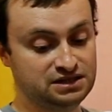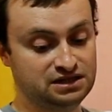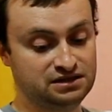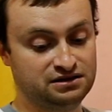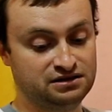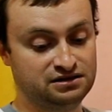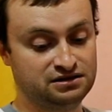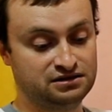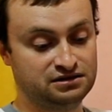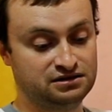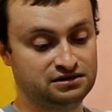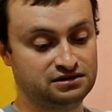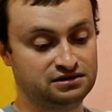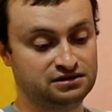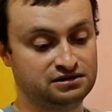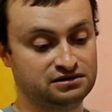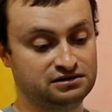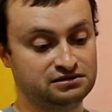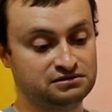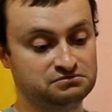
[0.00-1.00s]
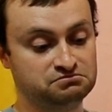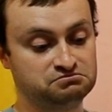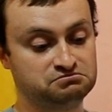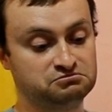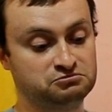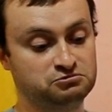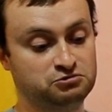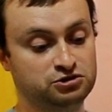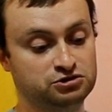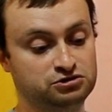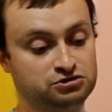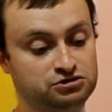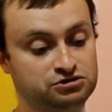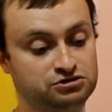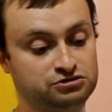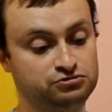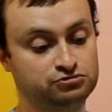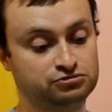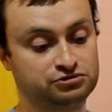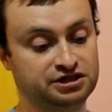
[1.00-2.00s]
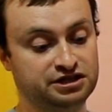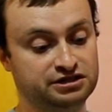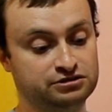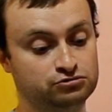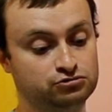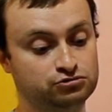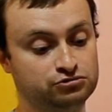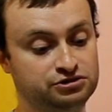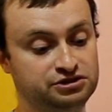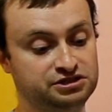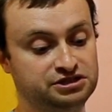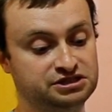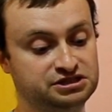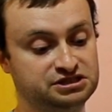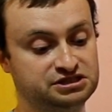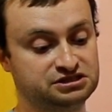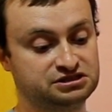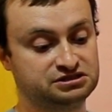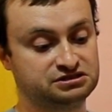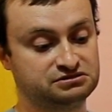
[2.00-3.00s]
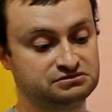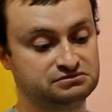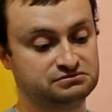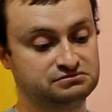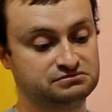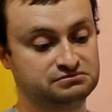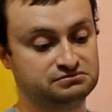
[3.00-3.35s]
What you can do is,